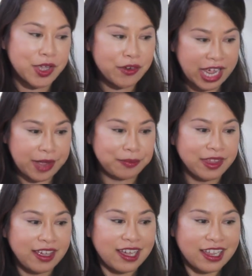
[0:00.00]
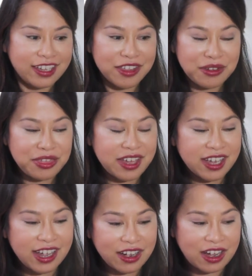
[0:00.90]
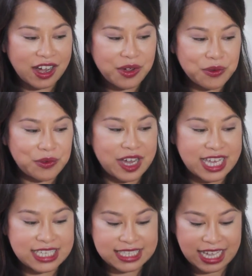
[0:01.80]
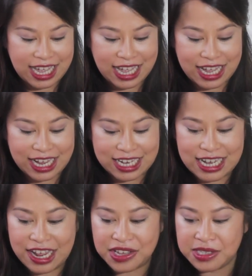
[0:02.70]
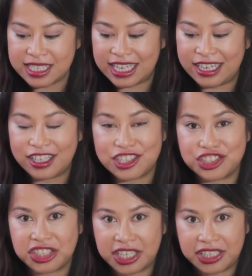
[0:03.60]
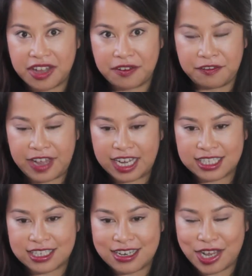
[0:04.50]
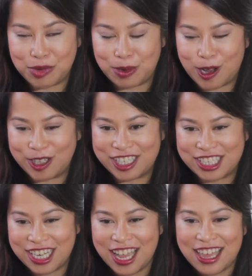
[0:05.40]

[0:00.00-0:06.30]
Okay, the other thing I got was a Nails Inc Gel Effect nail polish.